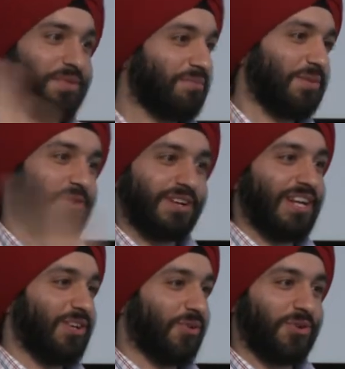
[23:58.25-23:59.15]
people
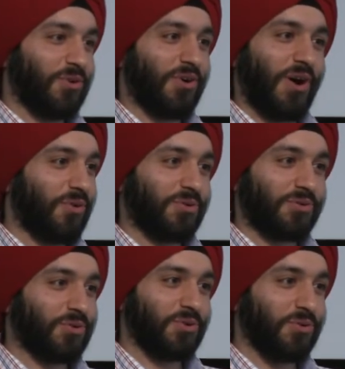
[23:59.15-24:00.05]
really don't know how
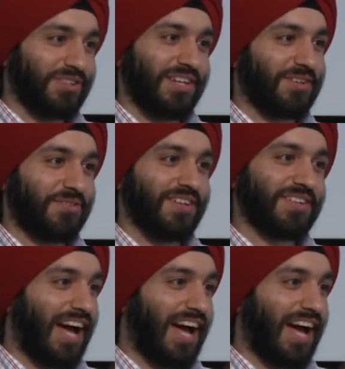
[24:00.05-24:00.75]
to use the interface.